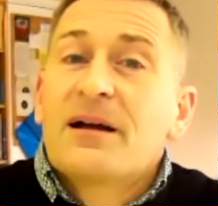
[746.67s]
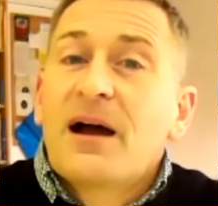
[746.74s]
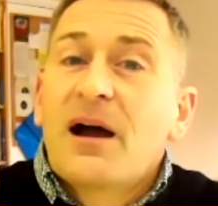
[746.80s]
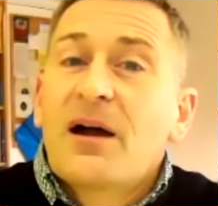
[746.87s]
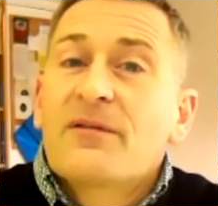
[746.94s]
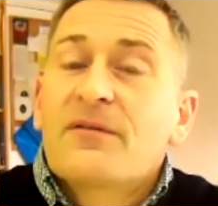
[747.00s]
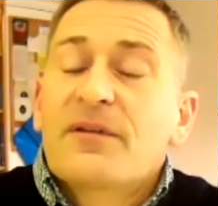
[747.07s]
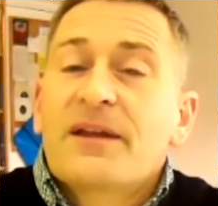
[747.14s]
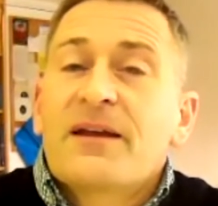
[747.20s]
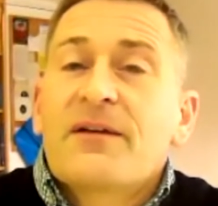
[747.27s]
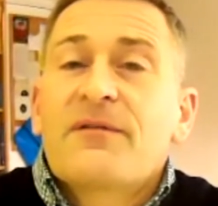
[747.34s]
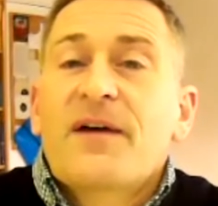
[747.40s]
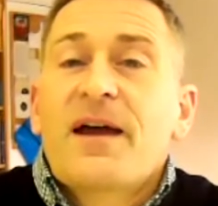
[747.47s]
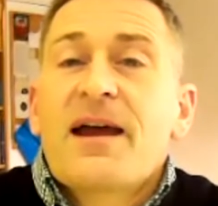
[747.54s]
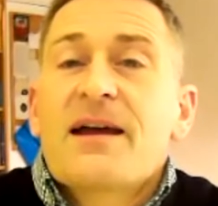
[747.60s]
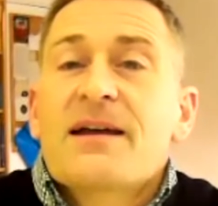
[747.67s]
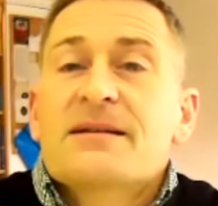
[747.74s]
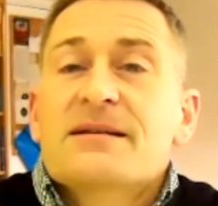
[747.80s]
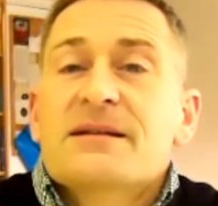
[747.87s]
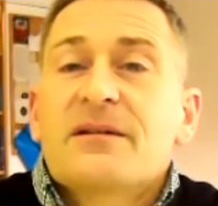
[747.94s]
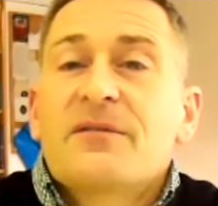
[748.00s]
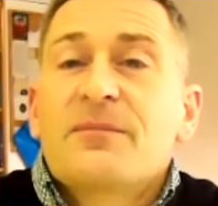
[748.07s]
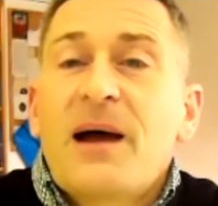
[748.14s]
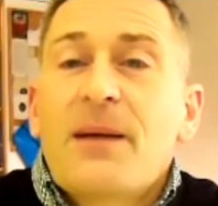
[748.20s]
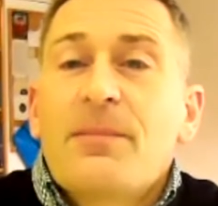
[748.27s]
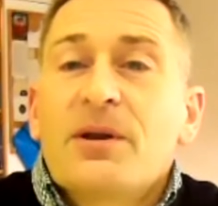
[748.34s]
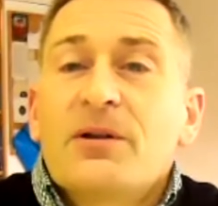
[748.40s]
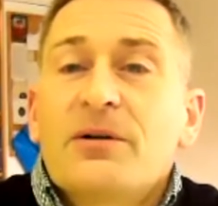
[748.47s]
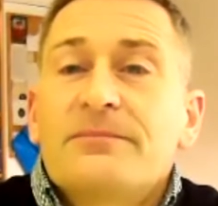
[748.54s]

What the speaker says: over the affairs of Babylon.